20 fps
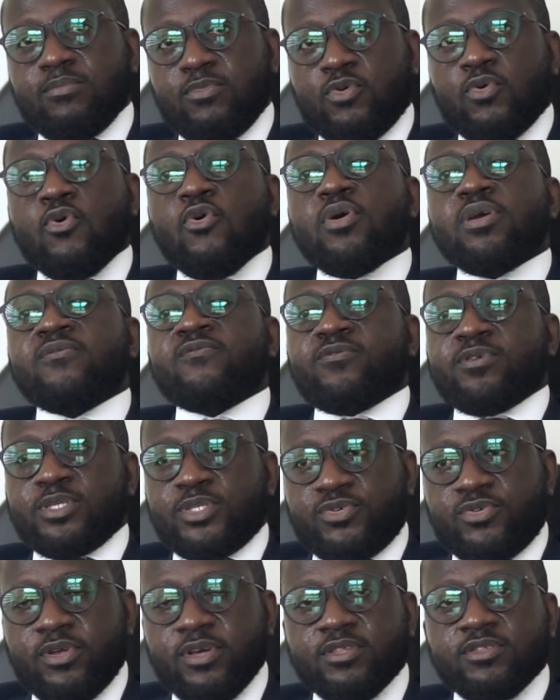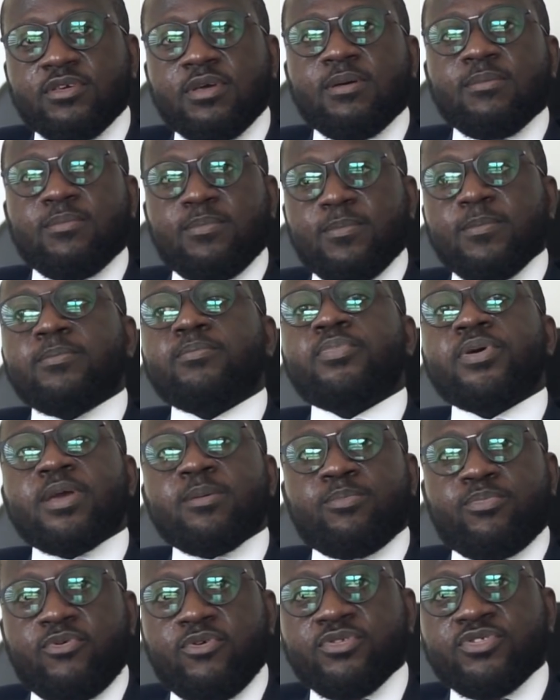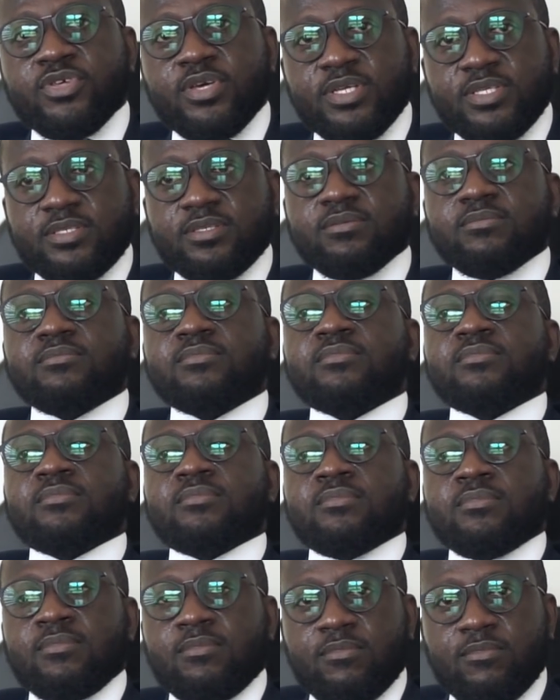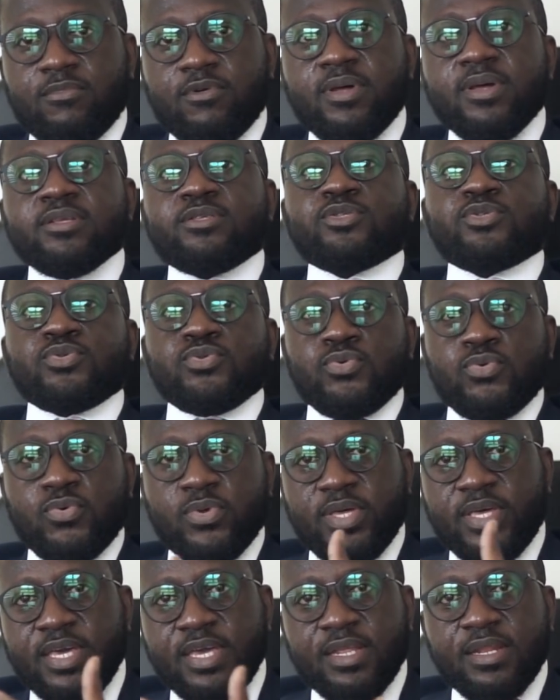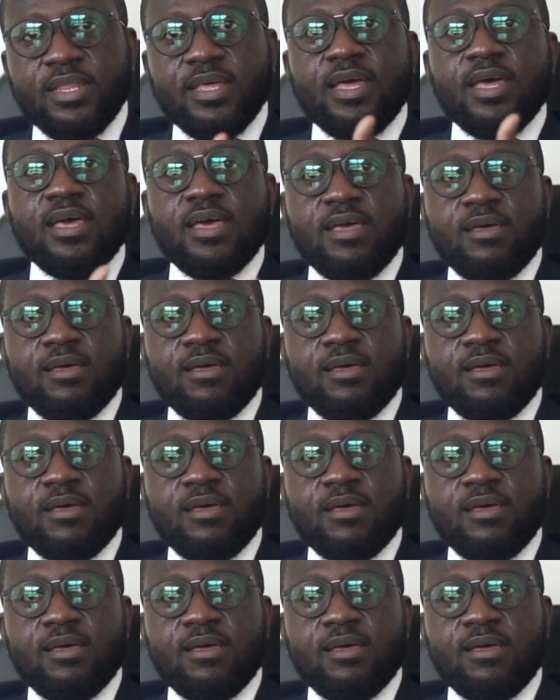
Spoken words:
core infrastructure per project, right? To again